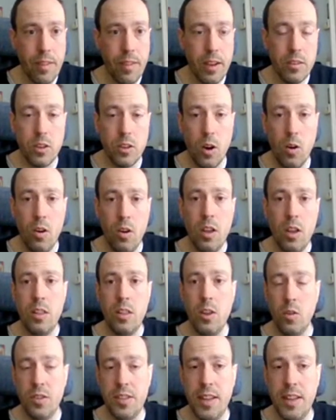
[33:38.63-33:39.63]
So
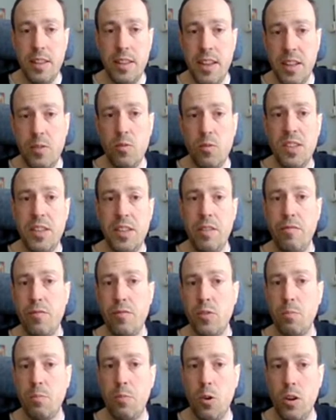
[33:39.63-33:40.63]
those that did receive
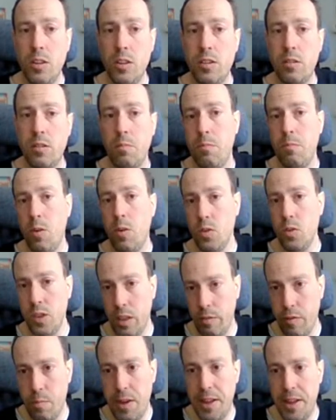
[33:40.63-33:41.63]
support,
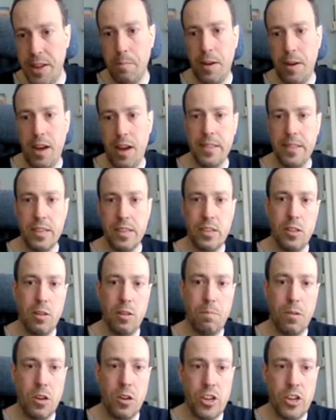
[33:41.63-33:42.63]
mostly from other partners in
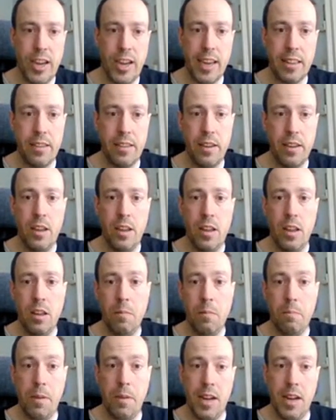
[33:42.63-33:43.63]
the project,
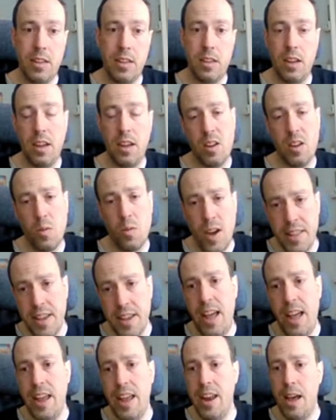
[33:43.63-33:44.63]
but quite
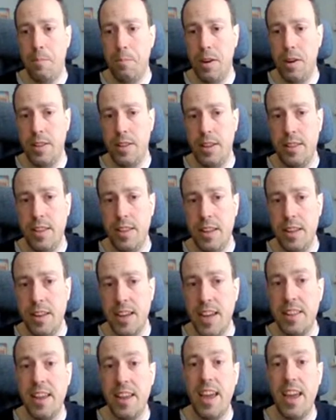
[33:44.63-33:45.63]
a high number that didn't
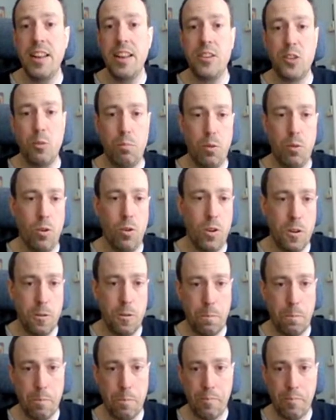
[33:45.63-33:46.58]
get any support.